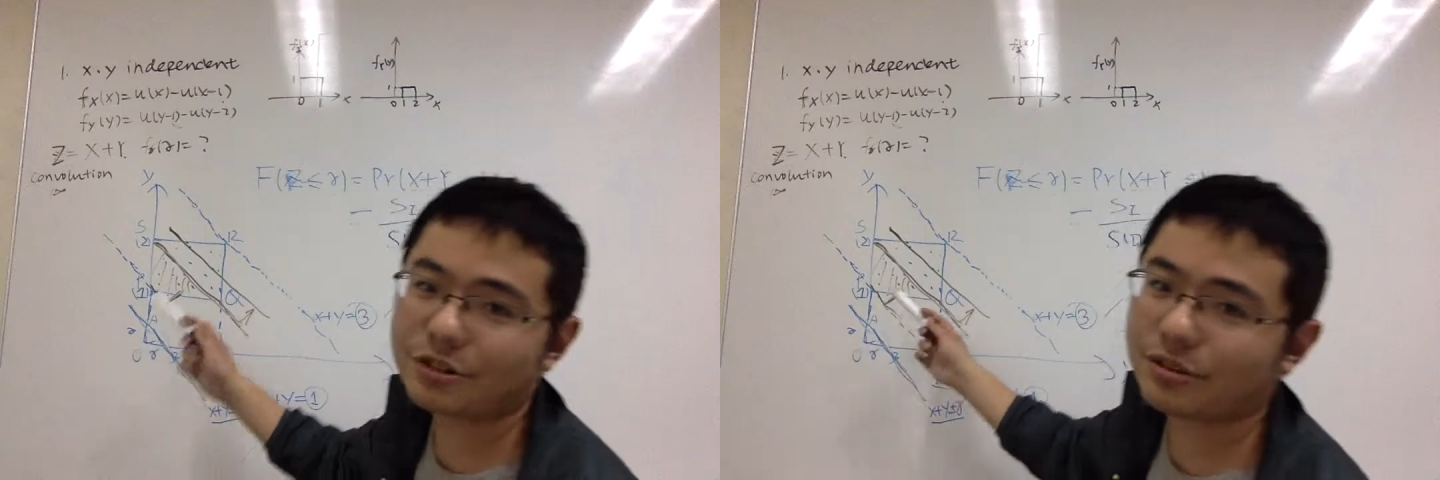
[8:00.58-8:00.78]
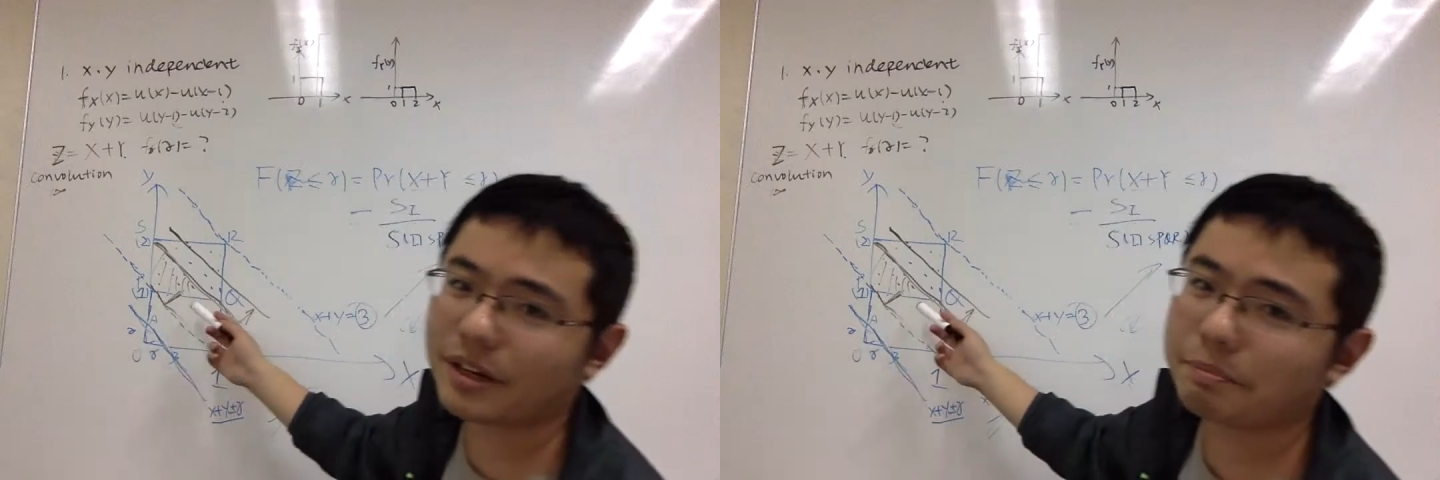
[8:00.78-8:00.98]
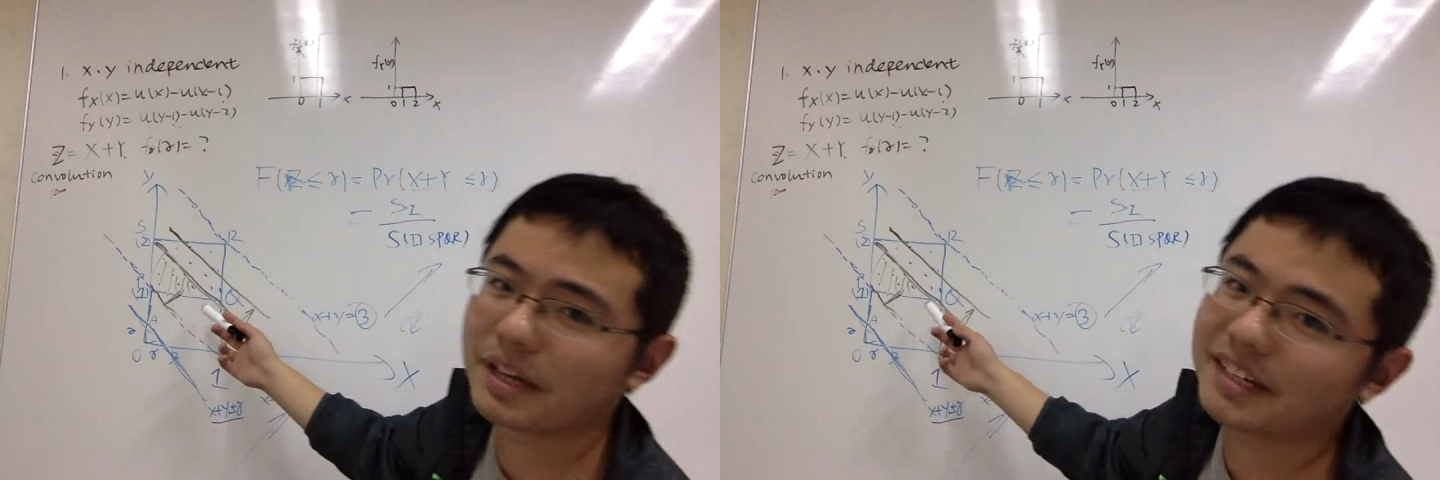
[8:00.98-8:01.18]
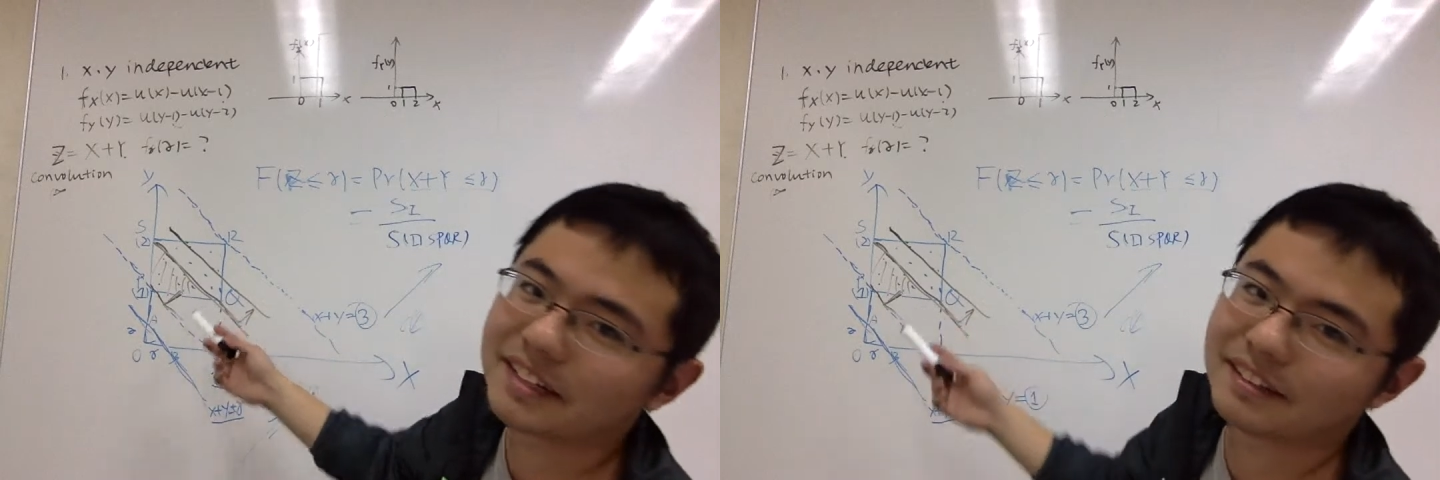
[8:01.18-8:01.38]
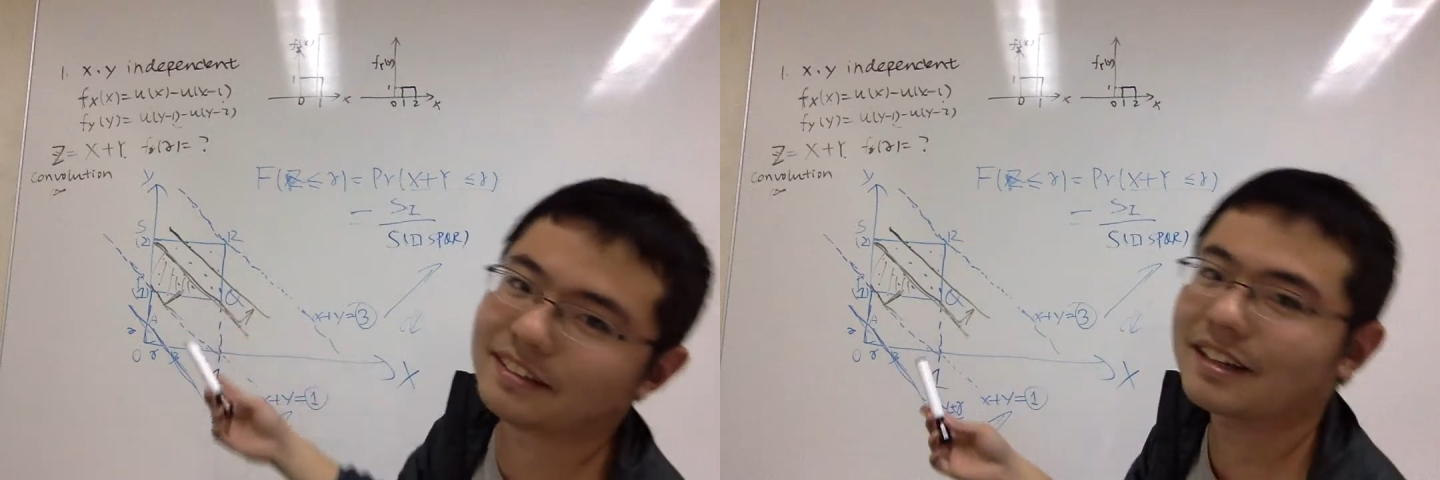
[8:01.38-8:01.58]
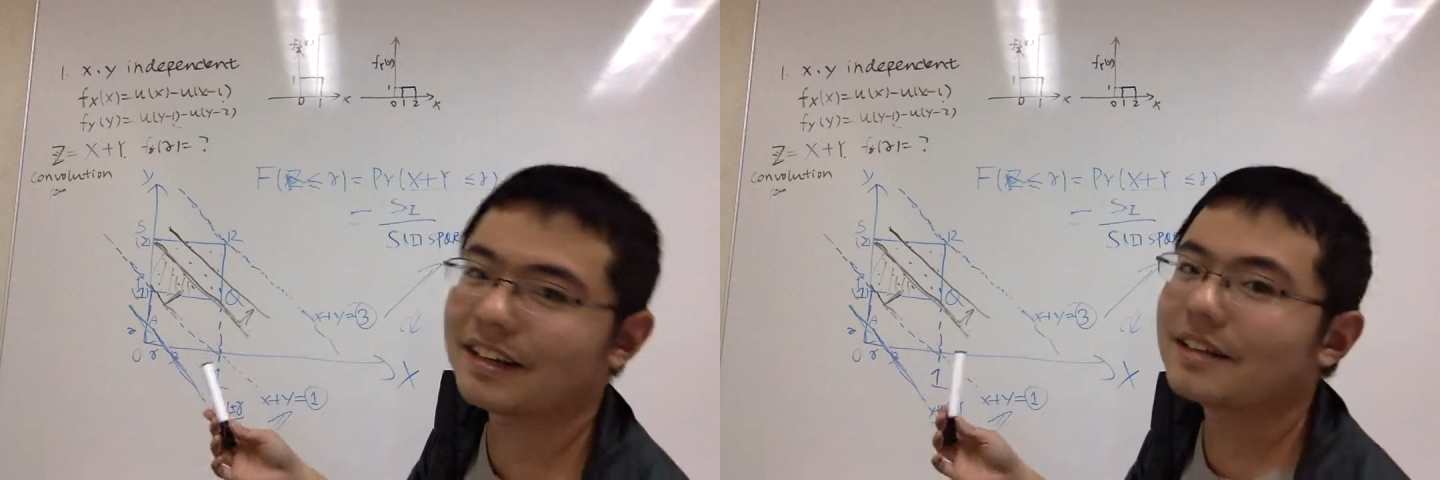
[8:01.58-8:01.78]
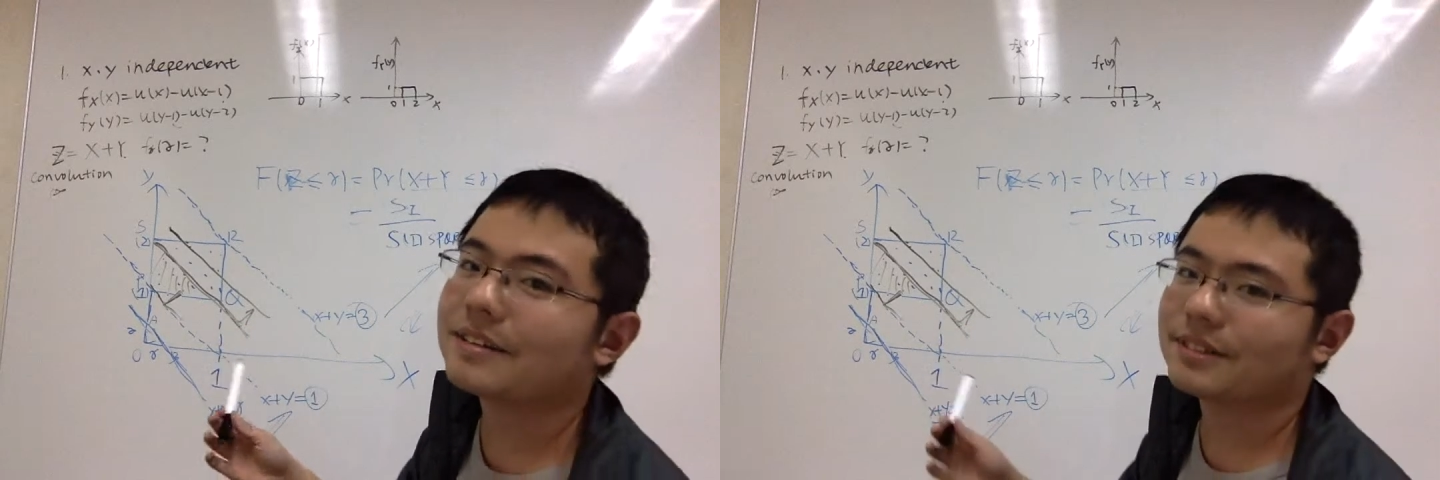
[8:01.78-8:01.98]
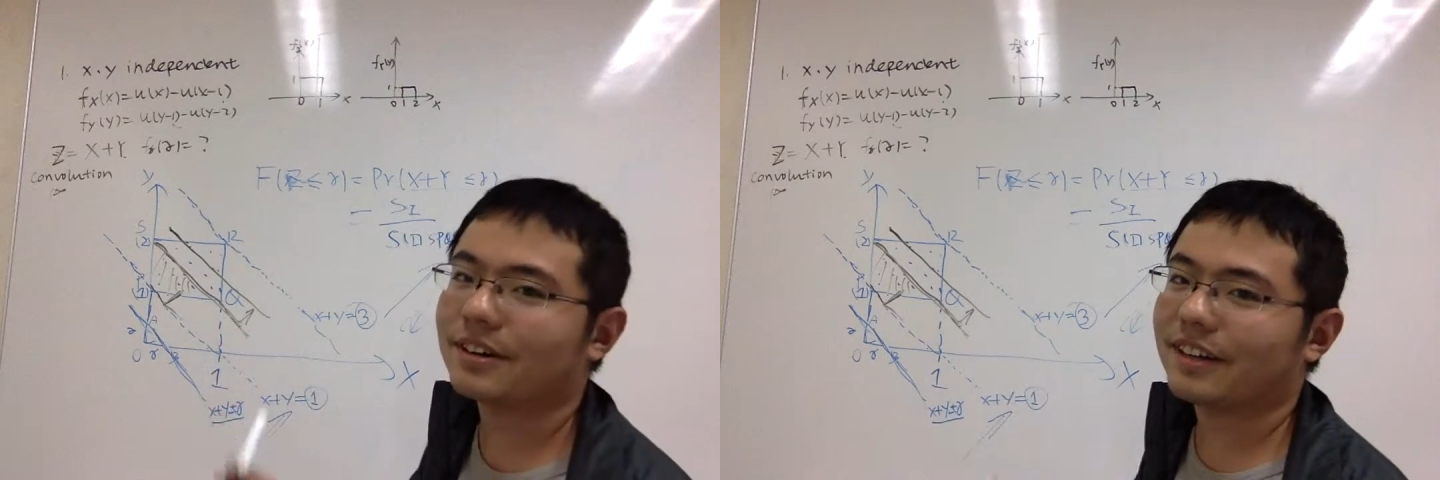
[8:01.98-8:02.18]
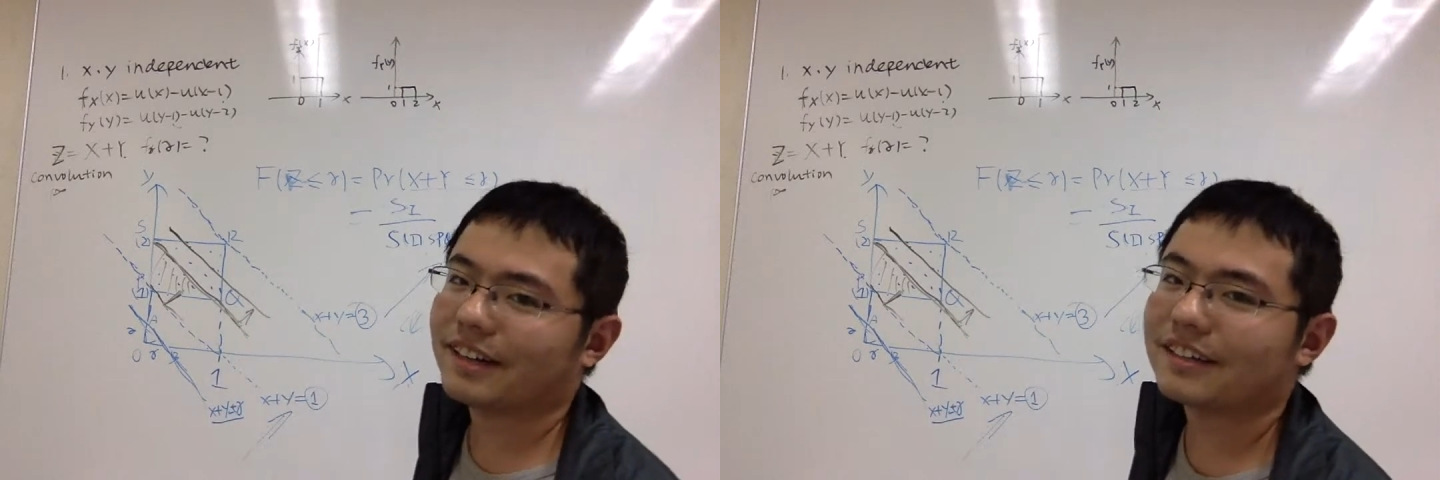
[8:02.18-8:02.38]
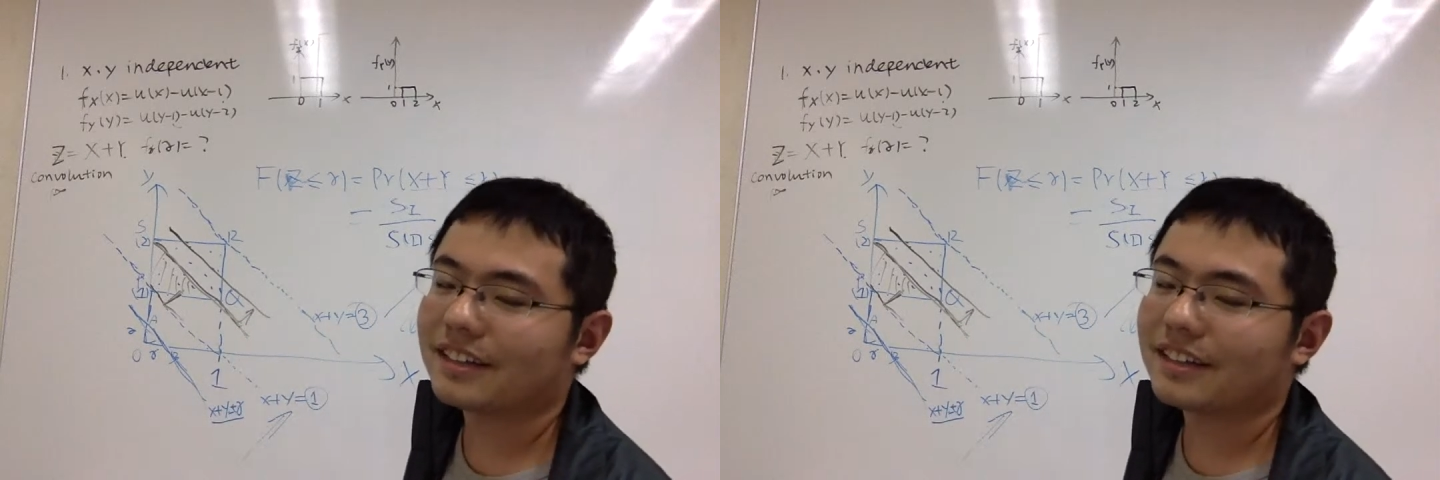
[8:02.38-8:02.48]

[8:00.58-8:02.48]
actually a pentagon. Sorry,